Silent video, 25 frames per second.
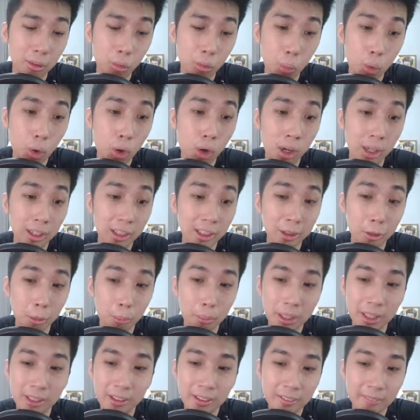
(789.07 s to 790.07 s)
wall a little
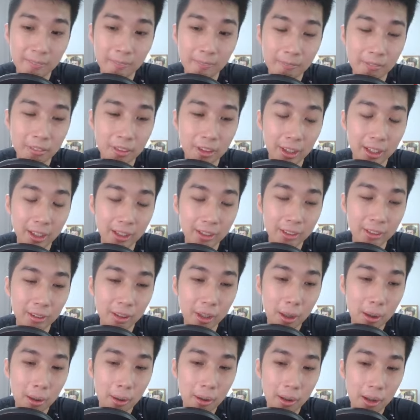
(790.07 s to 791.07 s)
bit, right?
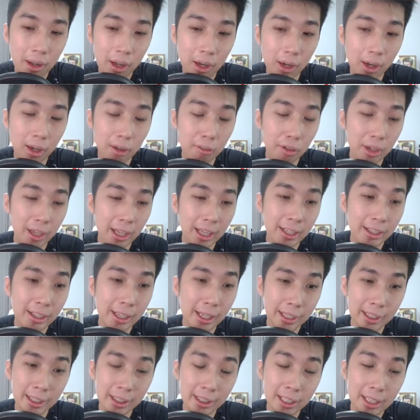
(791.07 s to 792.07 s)
If you have
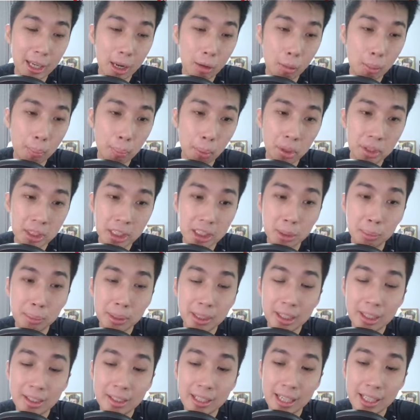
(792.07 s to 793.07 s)
anything like 1.6
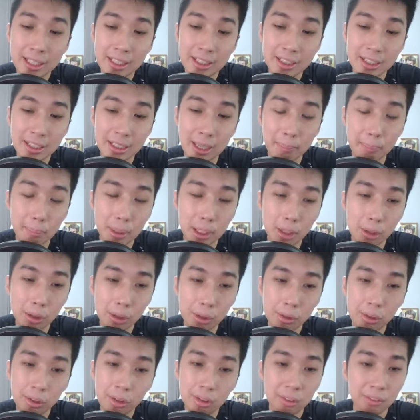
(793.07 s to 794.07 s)
meter desk and
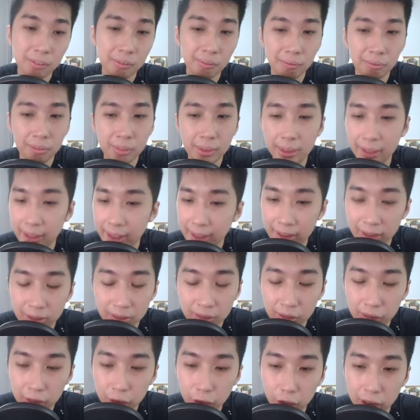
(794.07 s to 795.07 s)
below, then
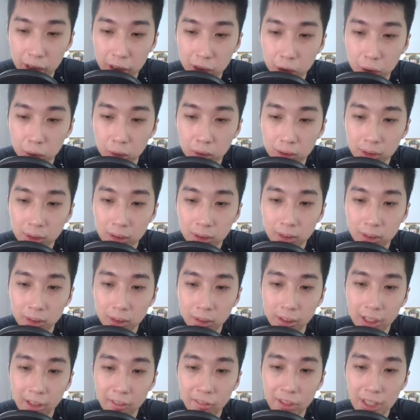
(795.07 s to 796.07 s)
not an issue.
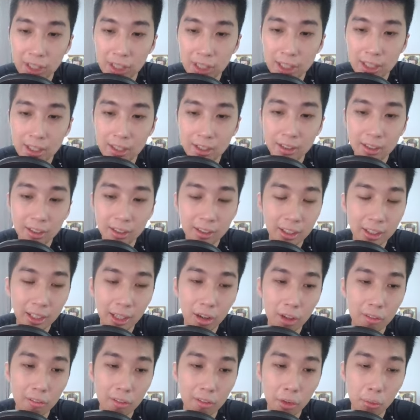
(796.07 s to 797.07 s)
You can fit in
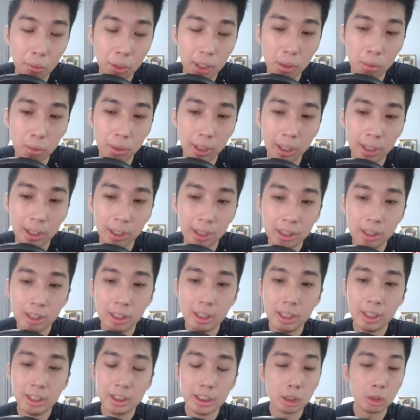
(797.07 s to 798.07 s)
however way you want.
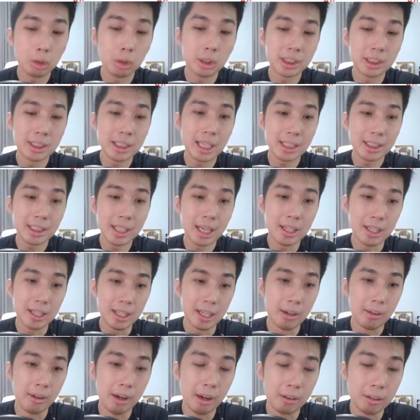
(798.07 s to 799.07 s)
It's a good size
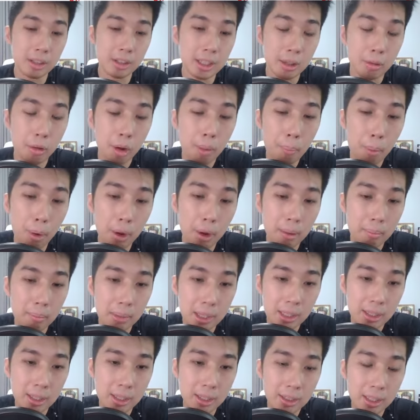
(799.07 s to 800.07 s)
study area, I would say. 1.8
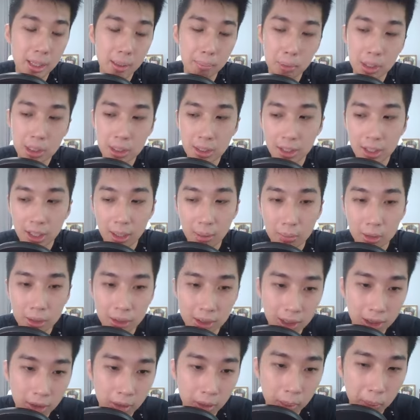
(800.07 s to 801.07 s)
meters. I personally am
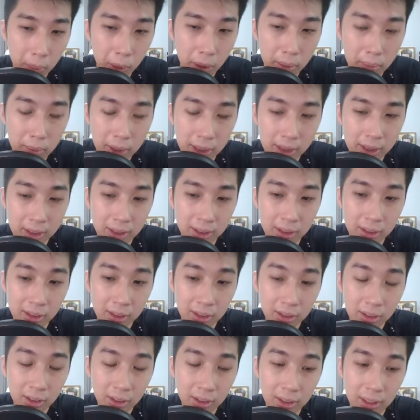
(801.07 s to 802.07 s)
using a 1.8 meter
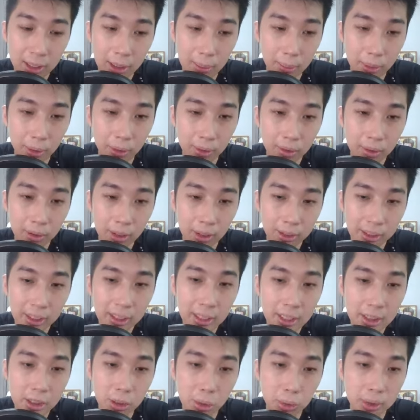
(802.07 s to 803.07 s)
table. I think
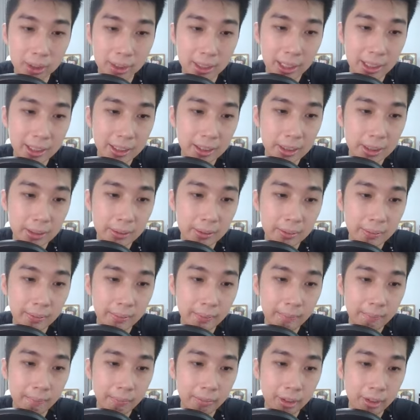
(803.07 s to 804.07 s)
that's a good size,
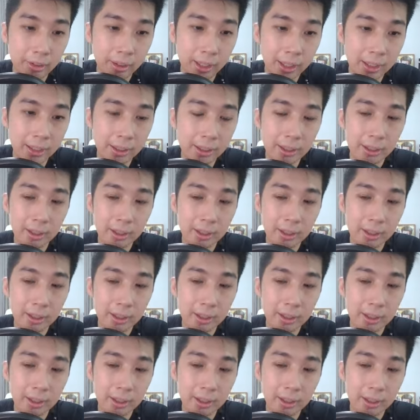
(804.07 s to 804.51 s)
right?